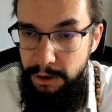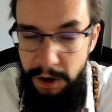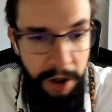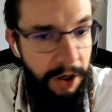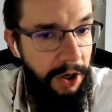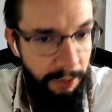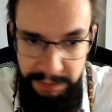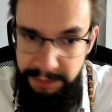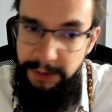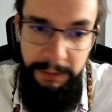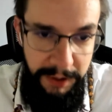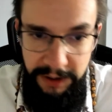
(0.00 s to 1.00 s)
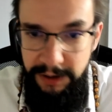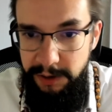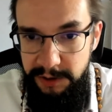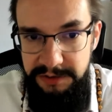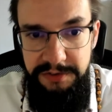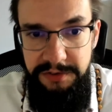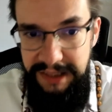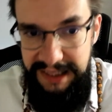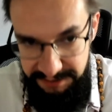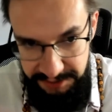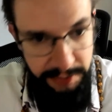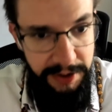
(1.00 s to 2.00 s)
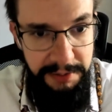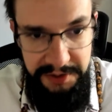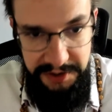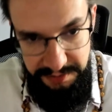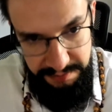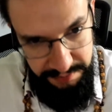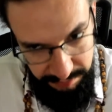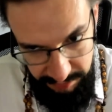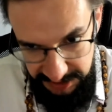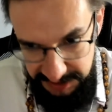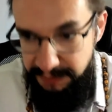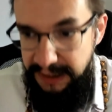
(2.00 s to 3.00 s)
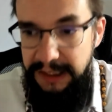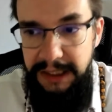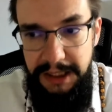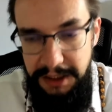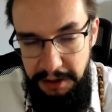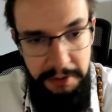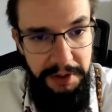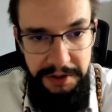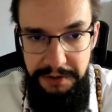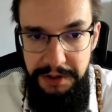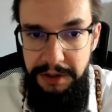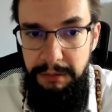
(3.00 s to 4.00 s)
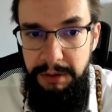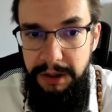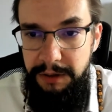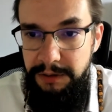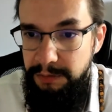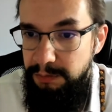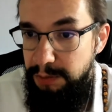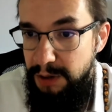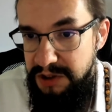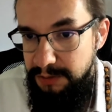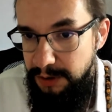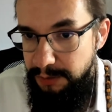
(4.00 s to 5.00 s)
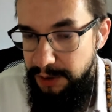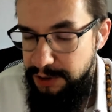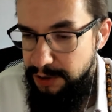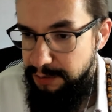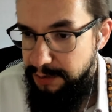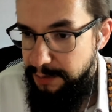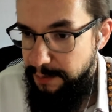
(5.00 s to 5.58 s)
along with probably a lot of live streams explaining it and going into detail about it, possibly a workshop.